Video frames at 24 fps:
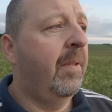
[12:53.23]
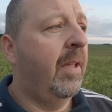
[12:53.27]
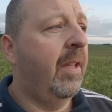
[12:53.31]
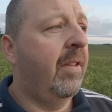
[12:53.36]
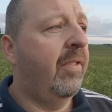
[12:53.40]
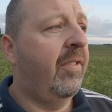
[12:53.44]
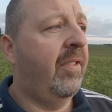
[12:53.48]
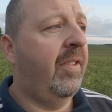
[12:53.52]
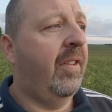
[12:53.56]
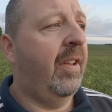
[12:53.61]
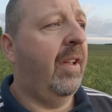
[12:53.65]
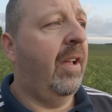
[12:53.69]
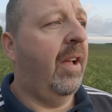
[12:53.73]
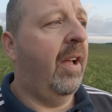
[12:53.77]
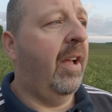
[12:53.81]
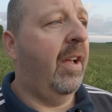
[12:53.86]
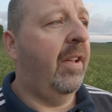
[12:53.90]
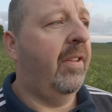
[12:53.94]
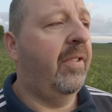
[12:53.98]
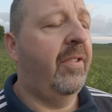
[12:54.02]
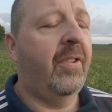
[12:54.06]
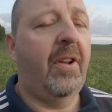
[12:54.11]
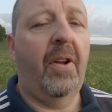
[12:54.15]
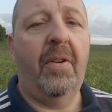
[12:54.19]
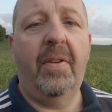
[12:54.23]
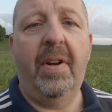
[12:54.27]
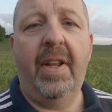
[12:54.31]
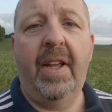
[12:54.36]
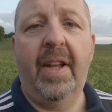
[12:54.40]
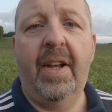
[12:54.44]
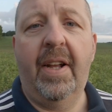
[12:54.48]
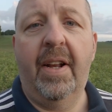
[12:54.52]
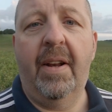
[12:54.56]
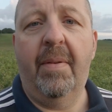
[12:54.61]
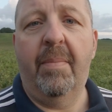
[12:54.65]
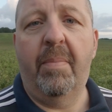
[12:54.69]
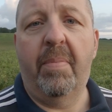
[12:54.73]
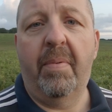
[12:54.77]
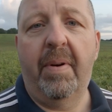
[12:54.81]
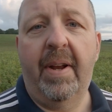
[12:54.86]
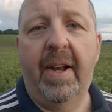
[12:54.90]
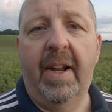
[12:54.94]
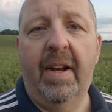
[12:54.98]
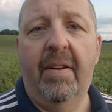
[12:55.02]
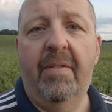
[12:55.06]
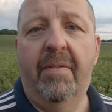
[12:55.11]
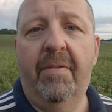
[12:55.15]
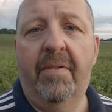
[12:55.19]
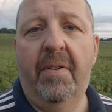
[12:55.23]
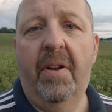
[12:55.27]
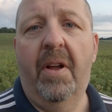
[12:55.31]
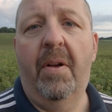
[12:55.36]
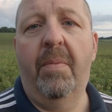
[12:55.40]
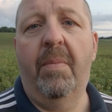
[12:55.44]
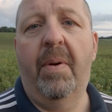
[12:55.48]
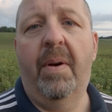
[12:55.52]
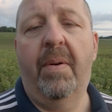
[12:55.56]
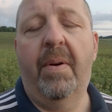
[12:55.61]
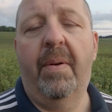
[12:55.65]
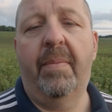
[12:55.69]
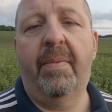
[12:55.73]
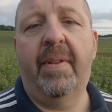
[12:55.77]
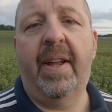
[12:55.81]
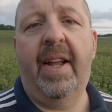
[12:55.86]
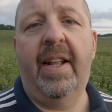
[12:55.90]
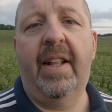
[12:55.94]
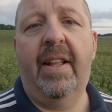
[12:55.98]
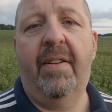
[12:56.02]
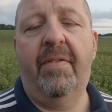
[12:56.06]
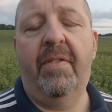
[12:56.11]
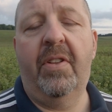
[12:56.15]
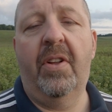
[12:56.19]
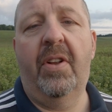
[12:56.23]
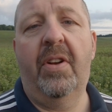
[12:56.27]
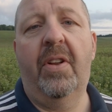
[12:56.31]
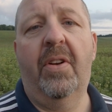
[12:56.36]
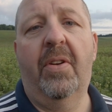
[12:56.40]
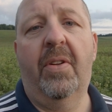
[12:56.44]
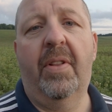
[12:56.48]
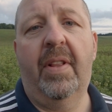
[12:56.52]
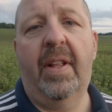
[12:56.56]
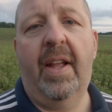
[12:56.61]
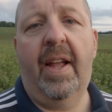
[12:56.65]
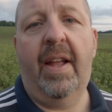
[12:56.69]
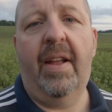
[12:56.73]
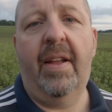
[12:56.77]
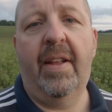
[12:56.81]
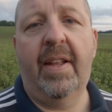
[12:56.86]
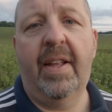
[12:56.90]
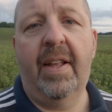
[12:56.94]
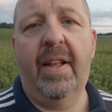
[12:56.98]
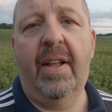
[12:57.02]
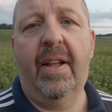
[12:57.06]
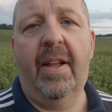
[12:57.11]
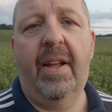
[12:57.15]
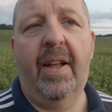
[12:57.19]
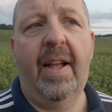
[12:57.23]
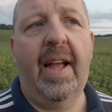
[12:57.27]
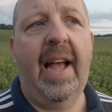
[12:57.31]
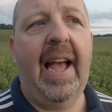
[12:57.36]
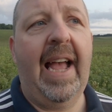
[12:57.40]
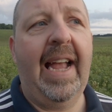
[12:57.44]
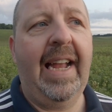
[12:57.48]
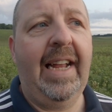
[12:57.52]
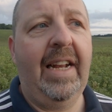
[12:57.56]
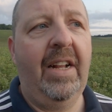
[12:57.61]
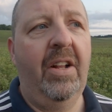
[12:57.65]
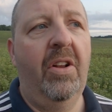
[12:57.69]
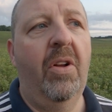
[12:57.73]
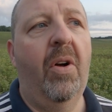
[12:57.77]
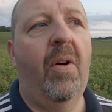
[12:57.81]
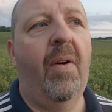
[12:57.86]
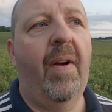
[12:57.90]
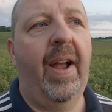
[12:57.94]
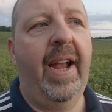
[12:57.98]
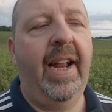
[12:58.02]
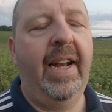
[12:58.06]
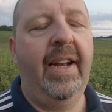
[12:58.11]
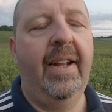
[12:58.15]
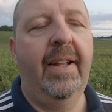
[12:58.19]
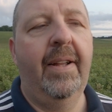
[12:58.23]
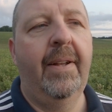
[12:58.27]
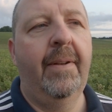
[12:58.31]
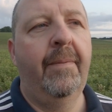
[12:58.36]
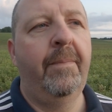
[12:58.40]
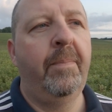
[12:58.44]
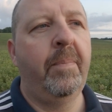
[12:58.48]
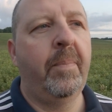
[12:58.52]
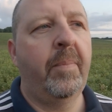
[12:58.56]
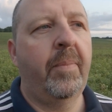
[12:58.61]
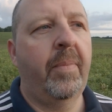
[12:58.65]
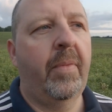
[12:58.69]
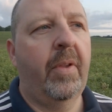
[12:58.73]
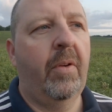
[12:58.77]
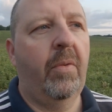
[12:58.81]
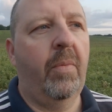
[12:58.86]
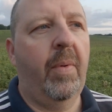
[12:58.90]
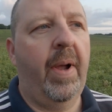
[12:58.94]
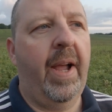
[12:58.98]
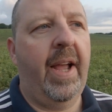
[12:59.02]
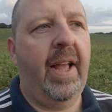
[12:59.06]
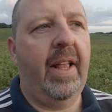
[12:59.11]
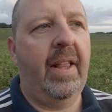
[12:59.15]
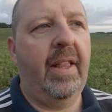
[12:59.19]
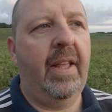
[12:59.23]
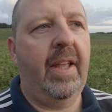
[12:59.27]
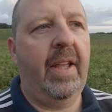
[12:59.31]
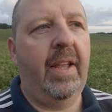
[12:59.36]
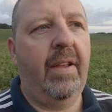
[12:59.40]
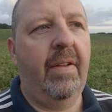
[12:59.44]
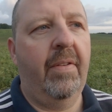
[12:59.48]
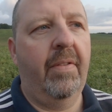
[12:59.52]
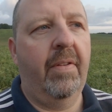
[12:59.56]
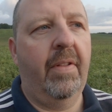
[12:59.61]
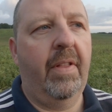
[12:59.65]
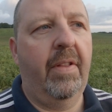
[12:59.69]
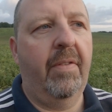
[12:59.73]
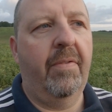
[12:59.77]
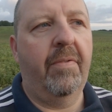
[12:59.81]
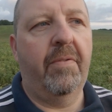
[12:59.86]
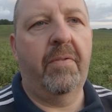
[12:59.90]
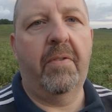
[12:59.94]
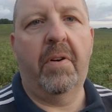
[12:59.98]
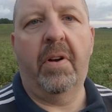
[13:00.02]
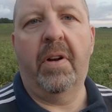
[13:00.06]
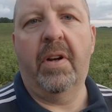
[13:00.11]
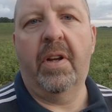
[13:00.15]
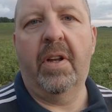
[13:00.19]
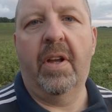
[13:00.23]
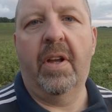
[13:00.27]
Sony are going to bring in a firmware update. They've done it on their A9, where the front